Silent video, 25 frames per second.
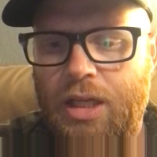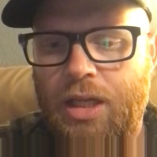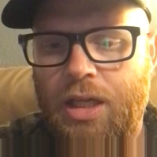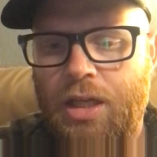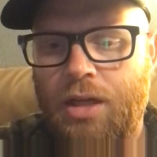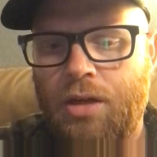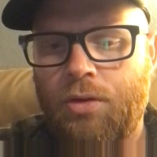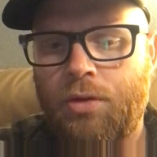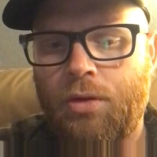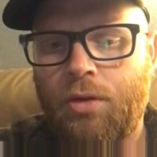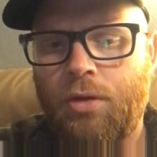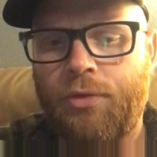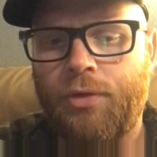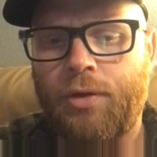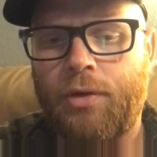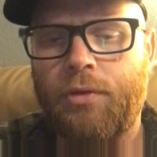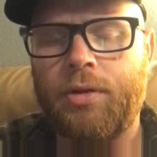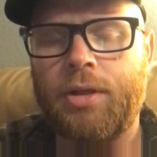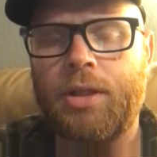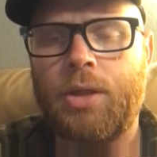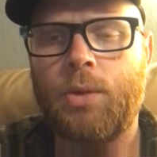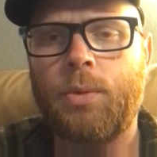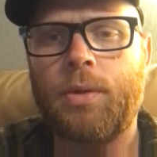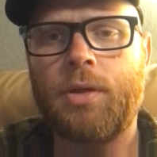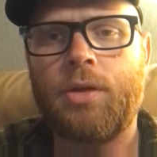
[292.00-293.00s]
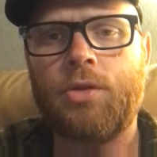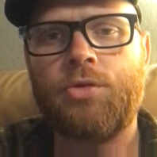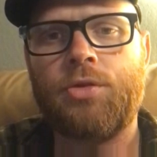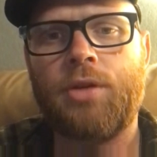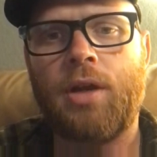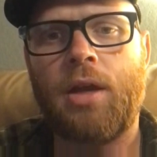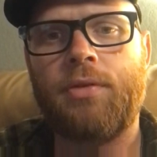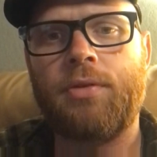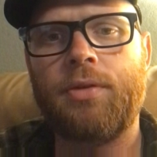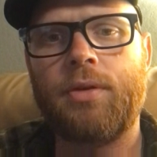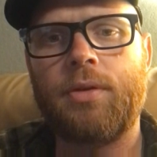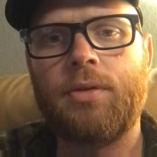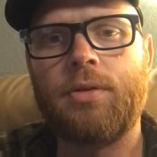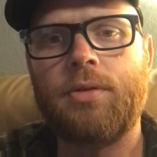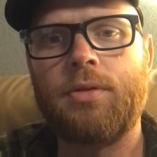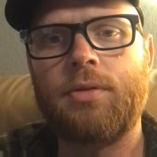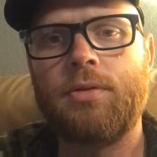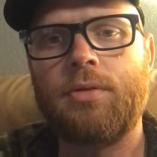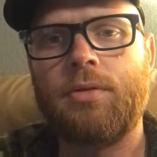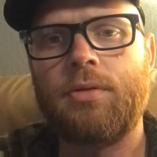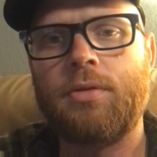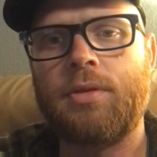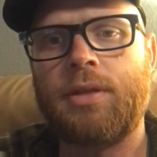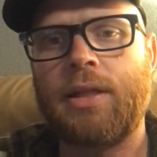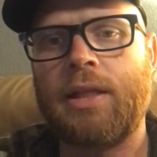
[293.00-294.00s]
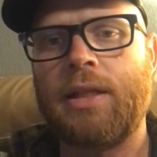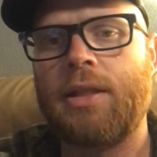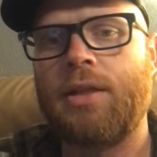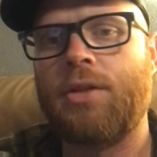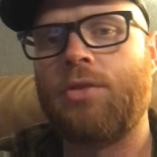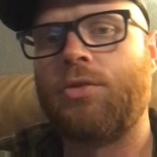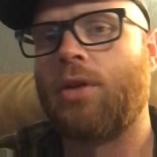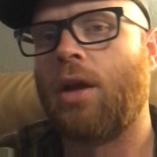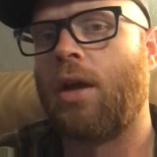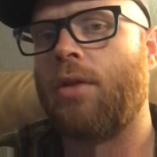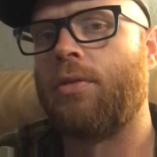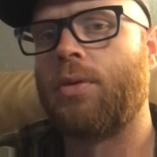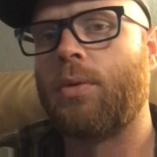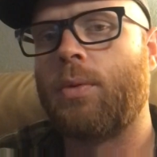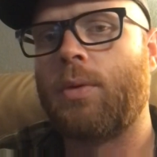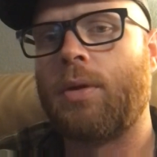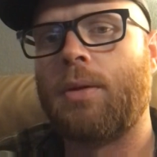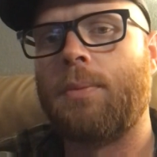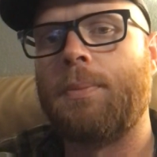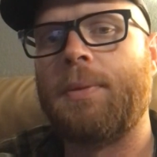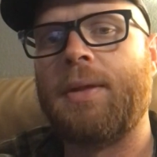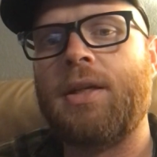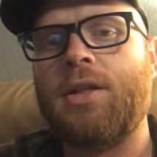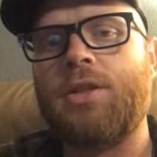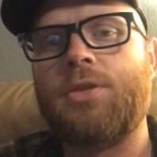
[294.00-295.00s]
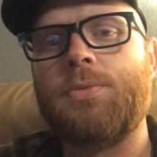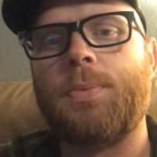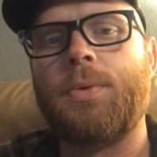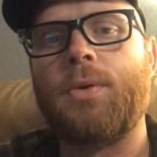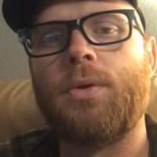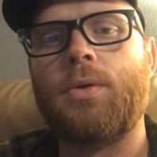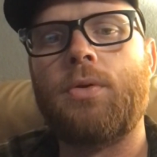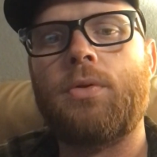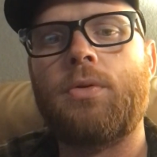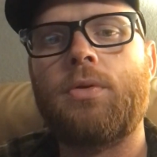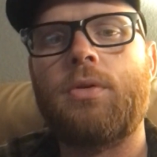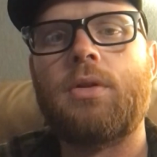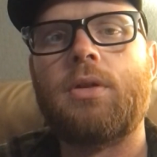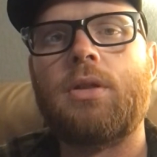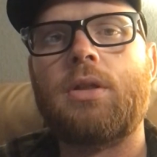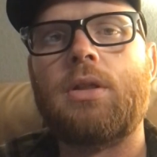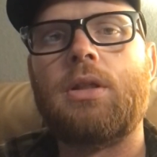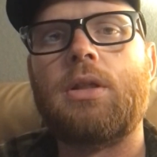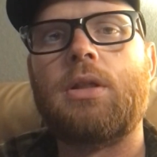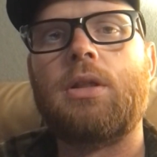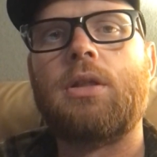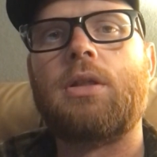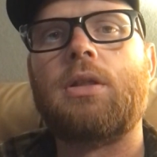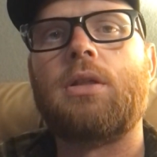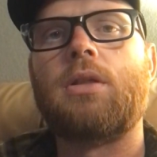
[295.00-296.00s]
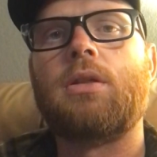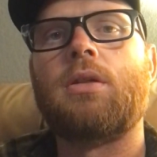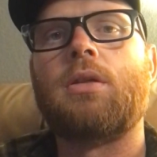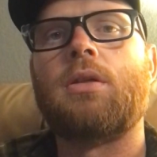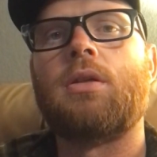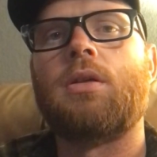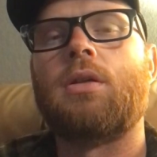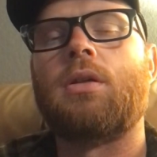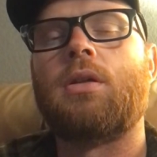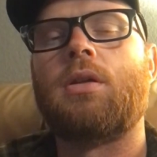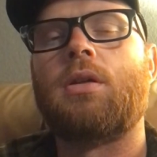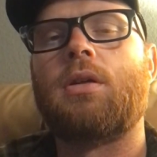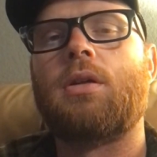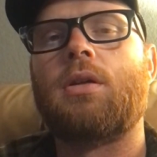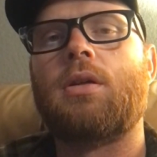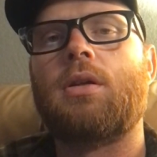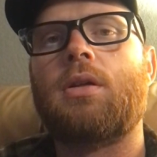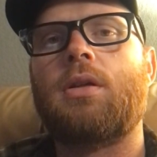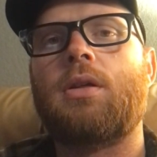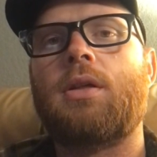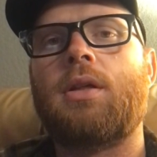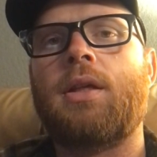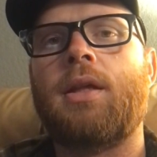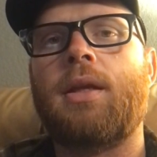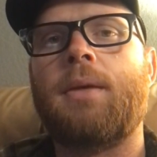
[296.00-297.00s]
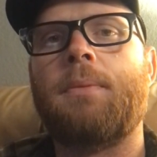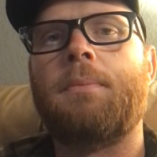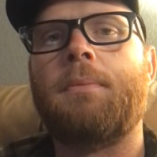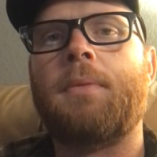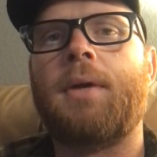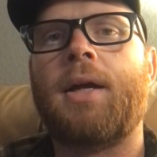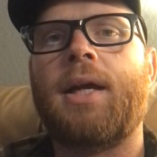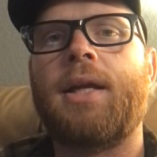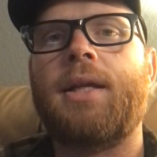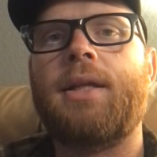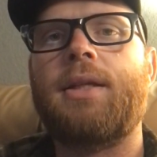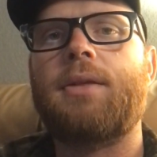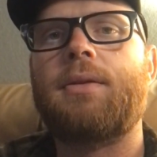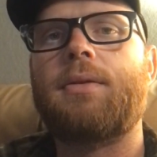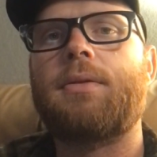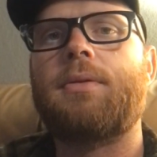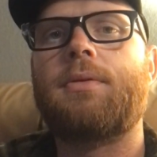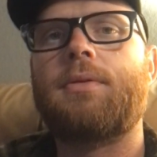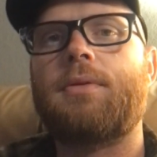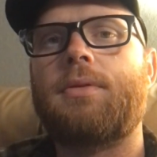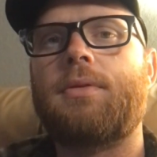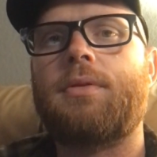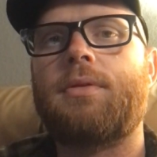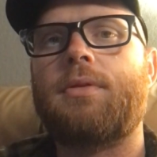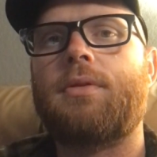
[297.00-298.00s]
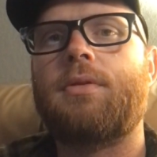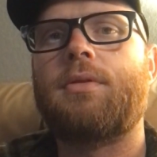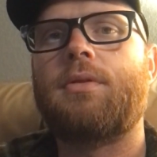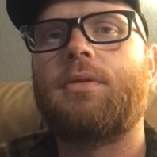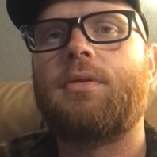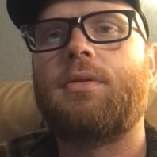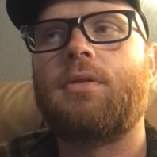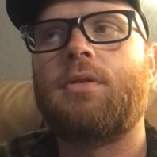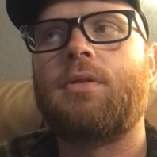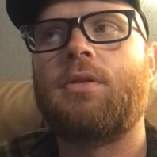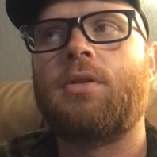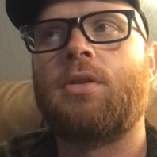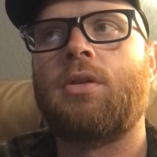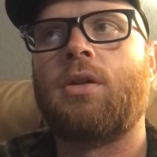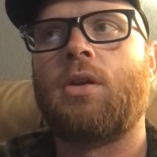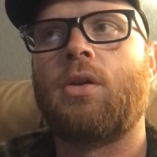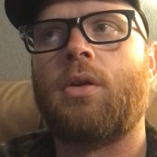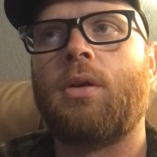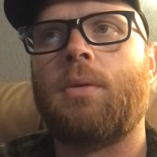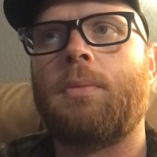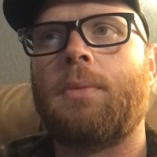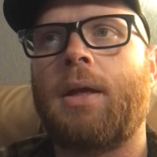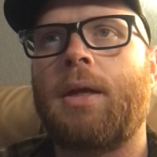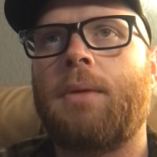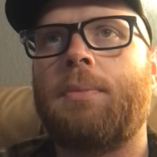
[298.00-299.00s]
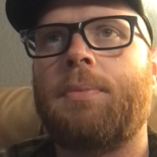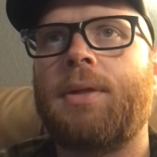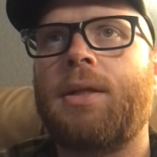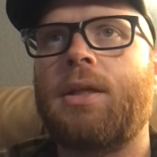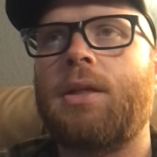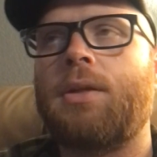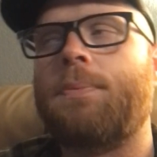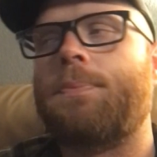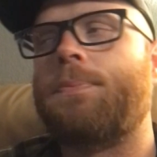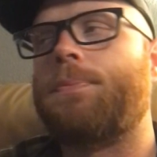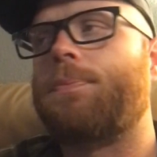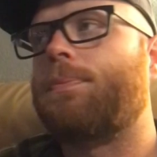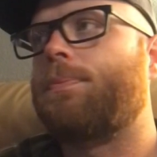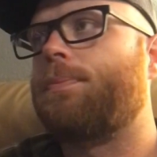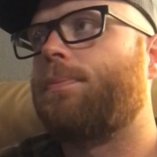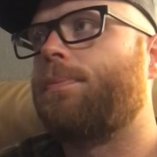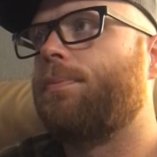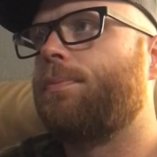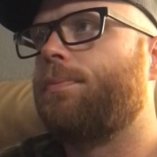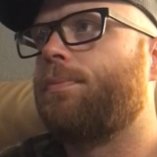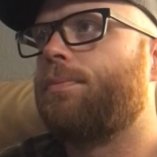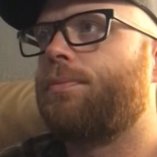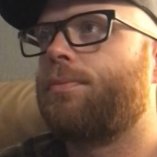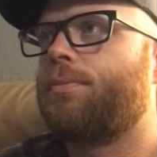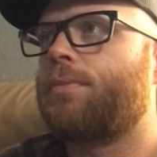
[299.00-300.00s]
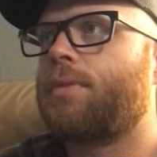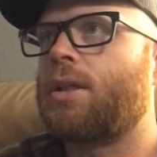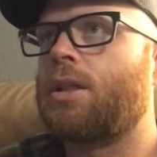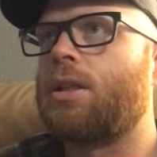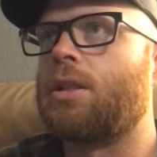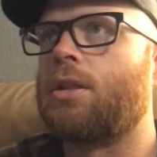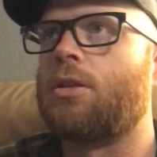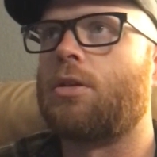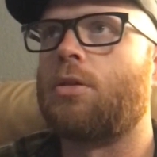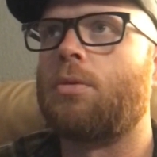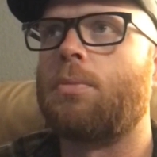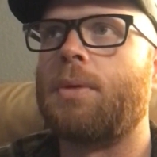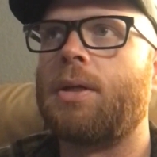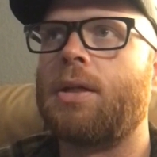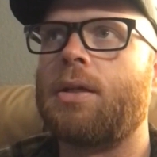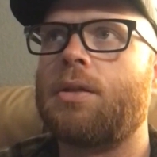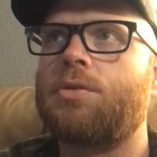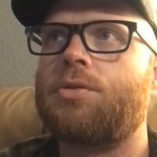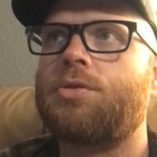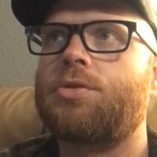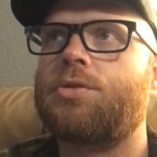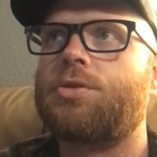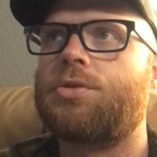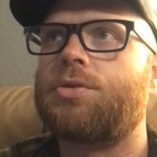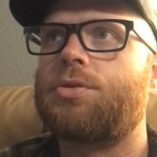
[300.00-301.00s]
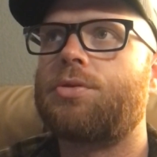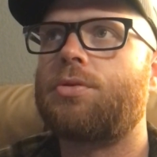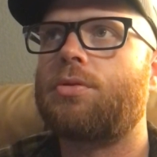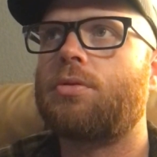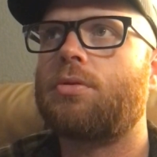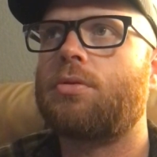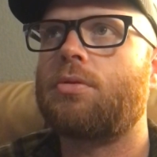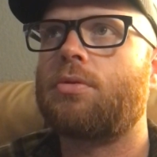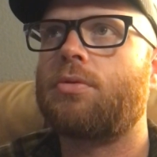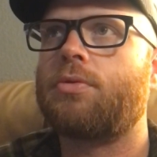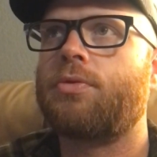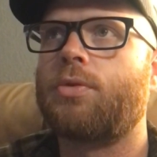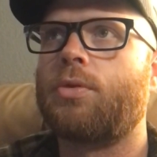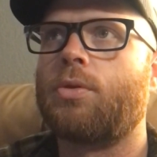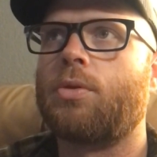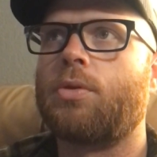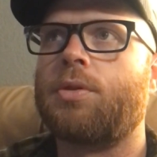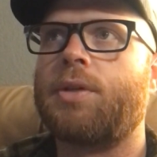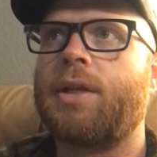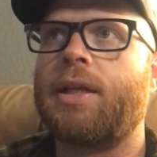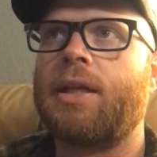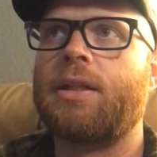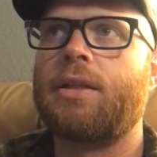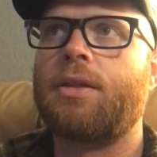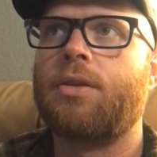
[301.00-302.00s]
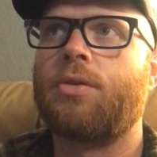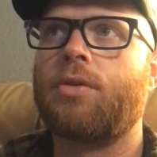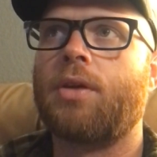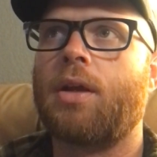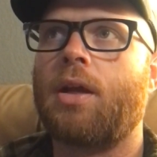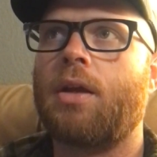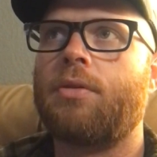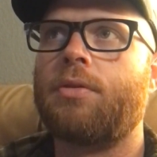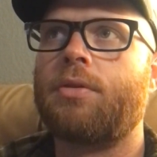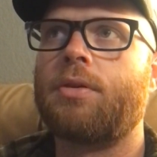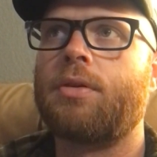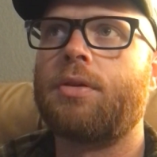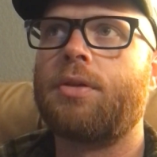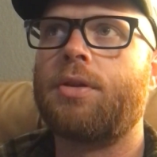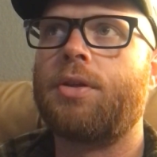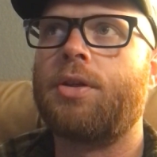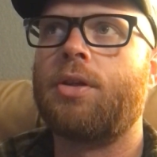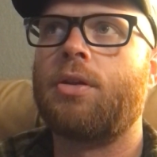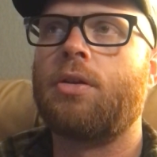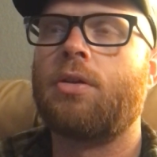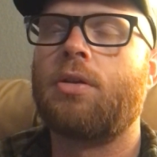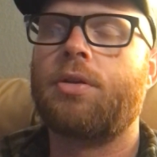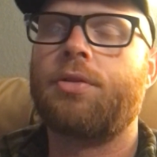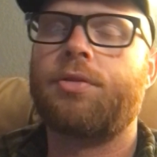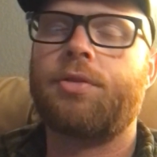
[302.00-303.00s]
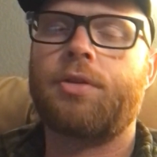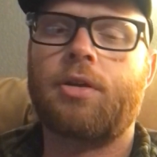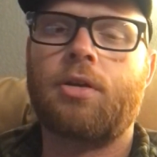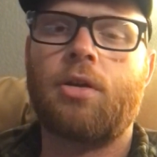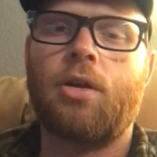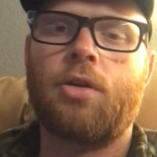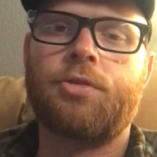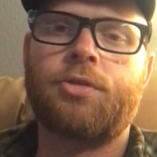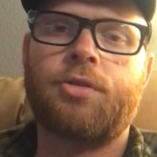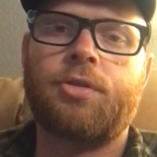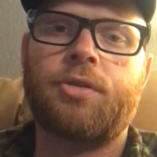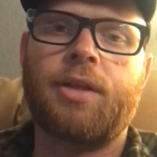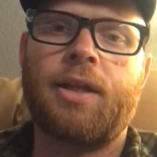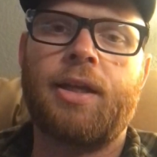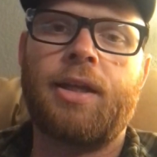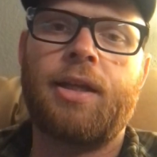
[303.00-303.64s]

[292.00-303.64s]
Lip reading: I don't know if I really want to daily drive it with a mini spool. It might be a little much for a daily driver, you know, because it causes that